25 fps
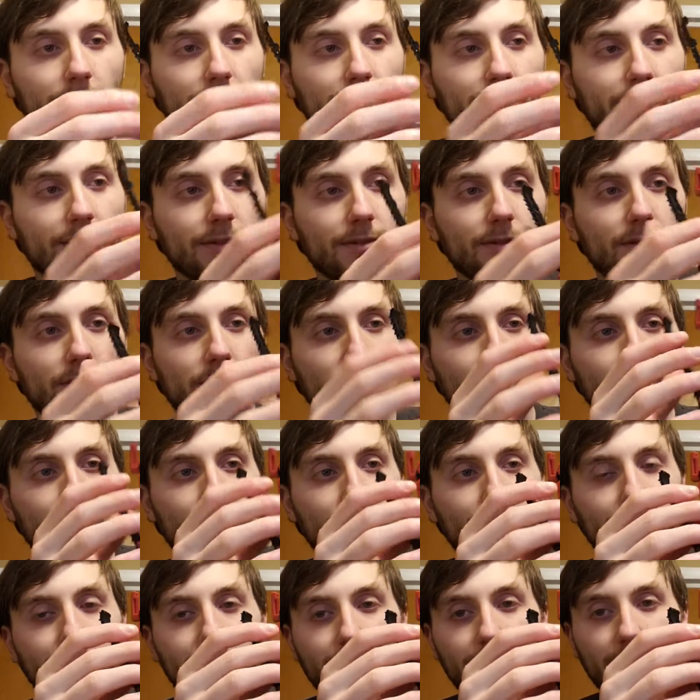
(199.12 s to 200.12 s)
So,
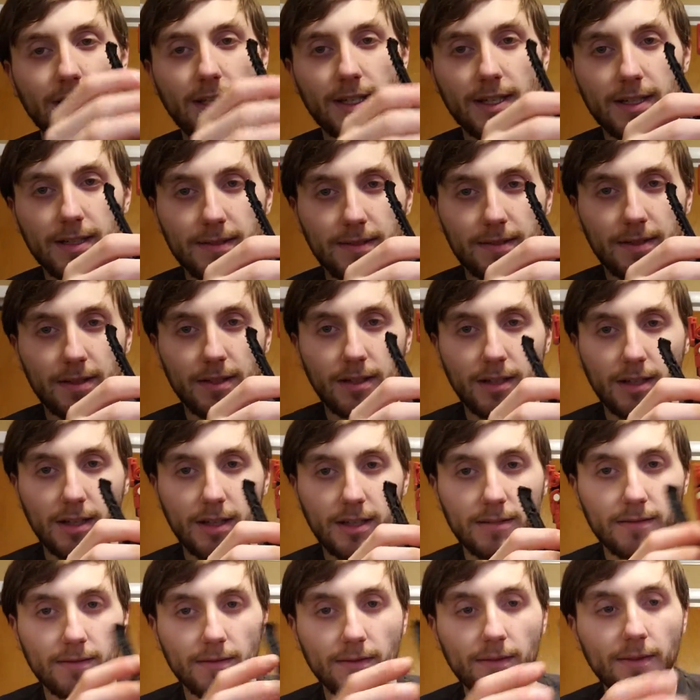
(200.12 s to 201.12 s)
yeah, you
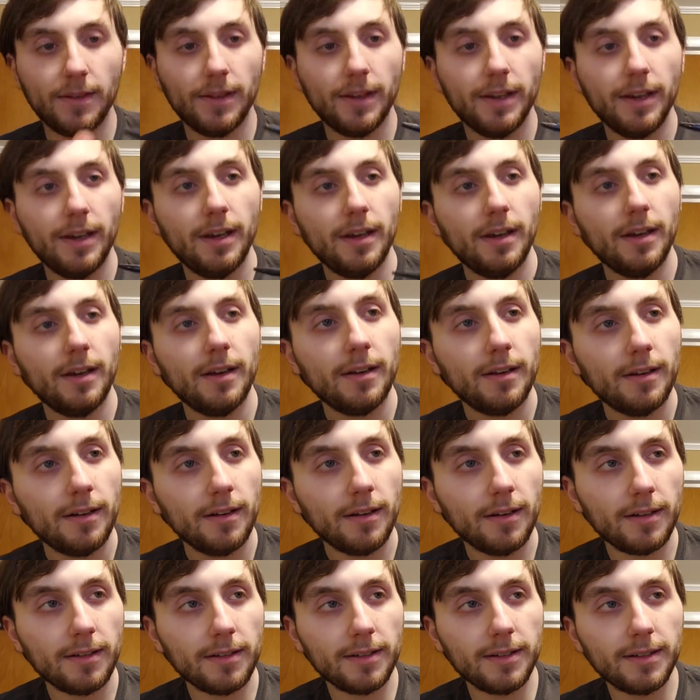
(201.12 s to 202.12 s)
get
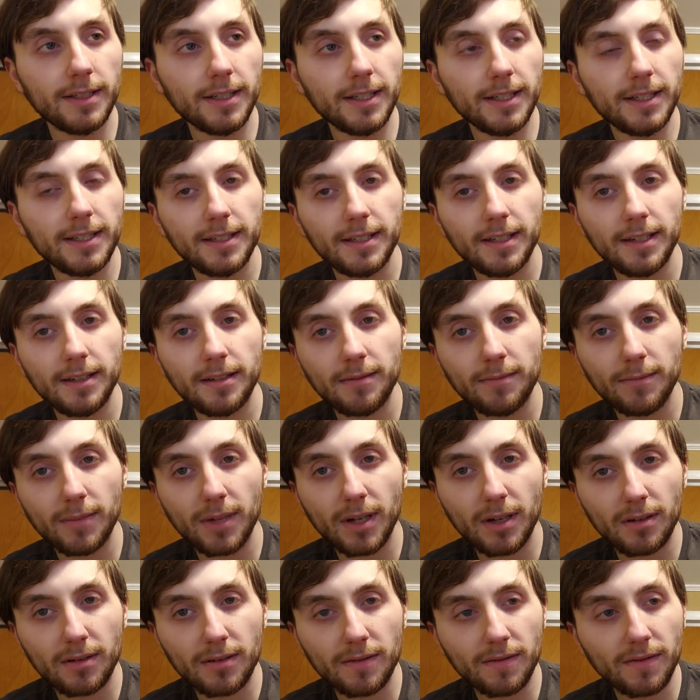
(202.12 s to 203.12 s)
a decent
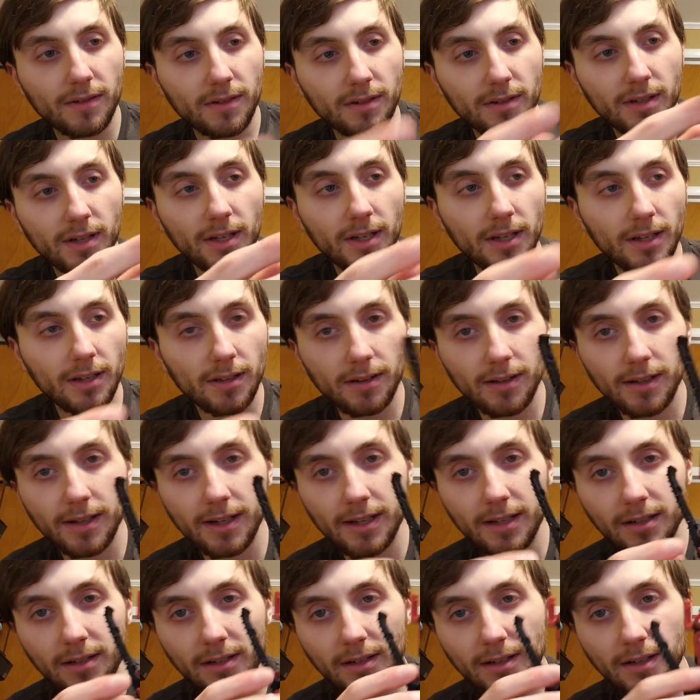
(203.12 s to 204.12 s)
amount of
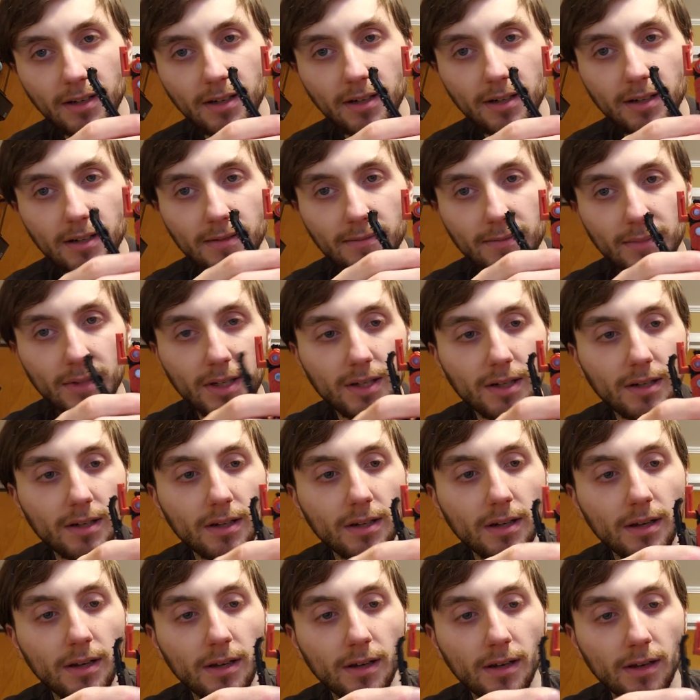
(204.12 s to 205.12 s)
articulation. I mean,
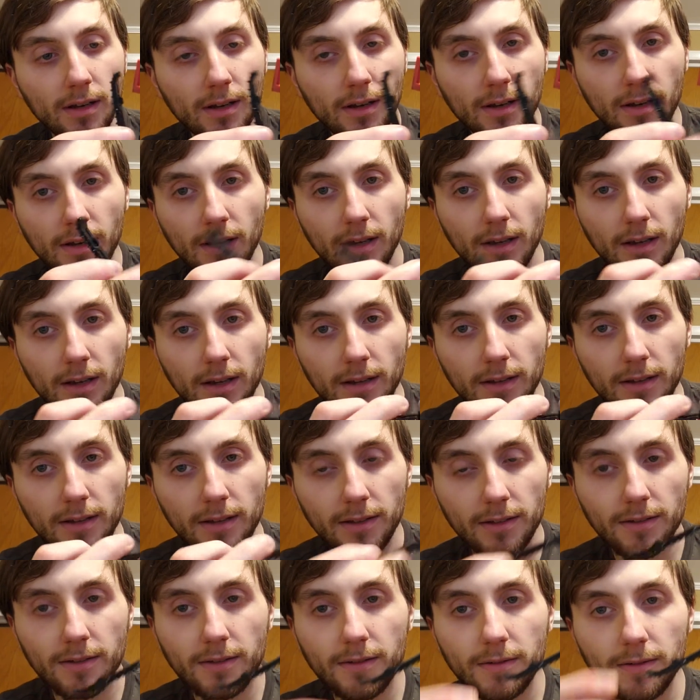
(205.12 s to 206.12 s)

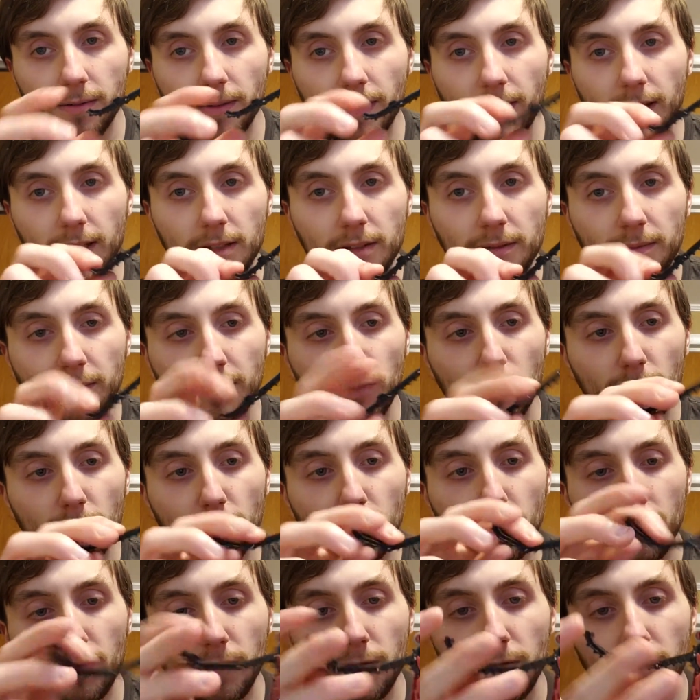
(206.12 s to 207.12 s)
these treads
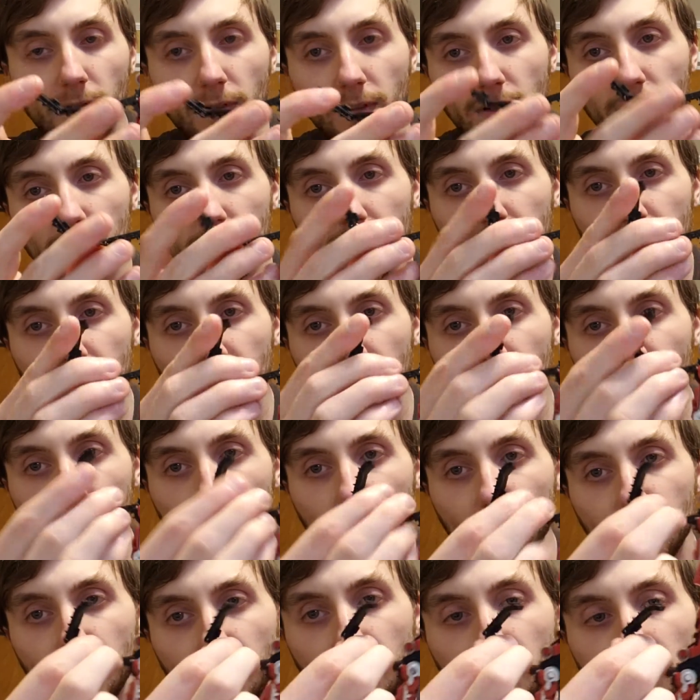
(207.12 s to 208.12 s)
move in all
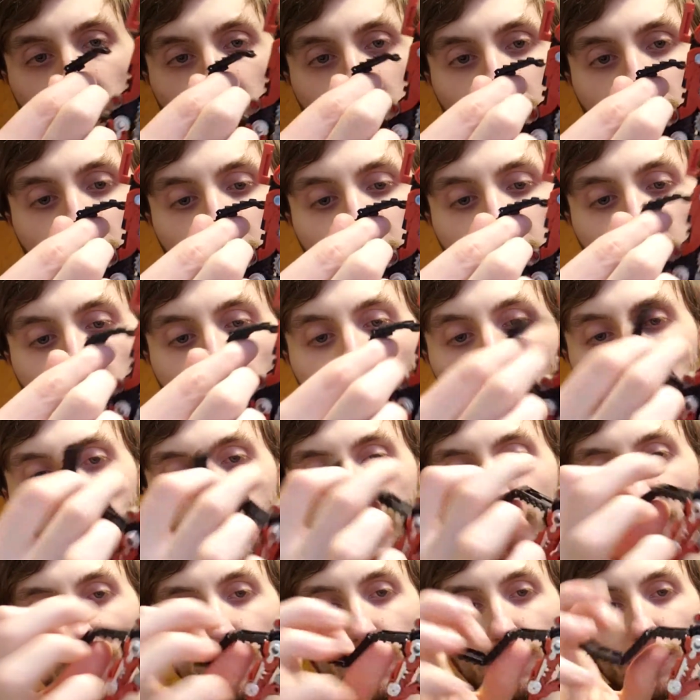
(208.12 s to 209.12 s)
sorts of ways.
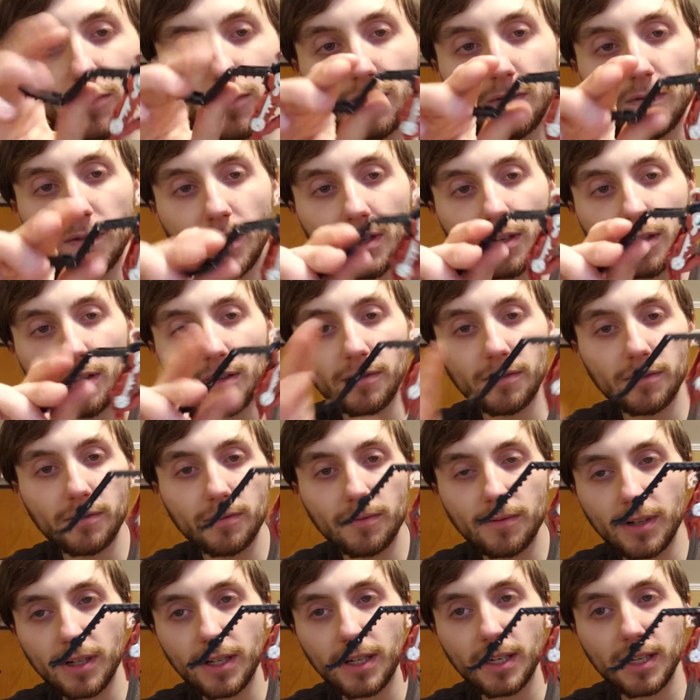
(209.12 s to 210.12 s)
They don't move all the
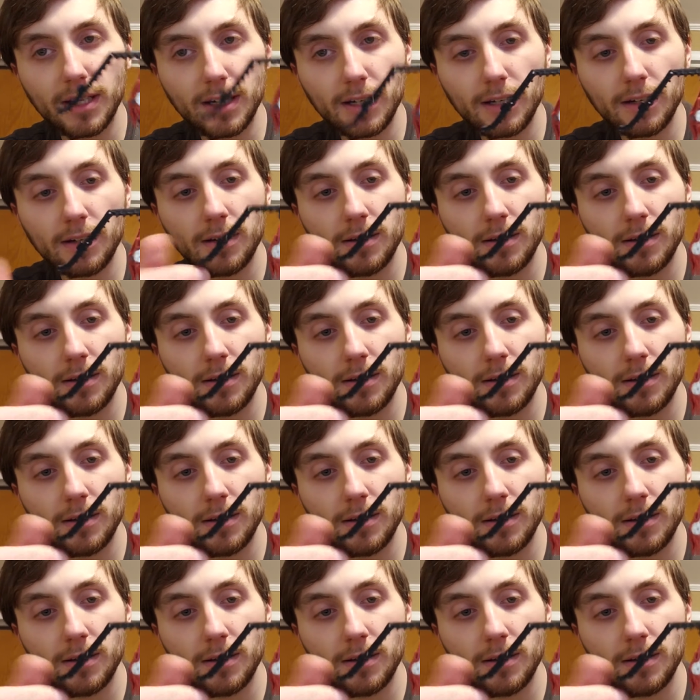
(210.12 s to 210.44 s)
way.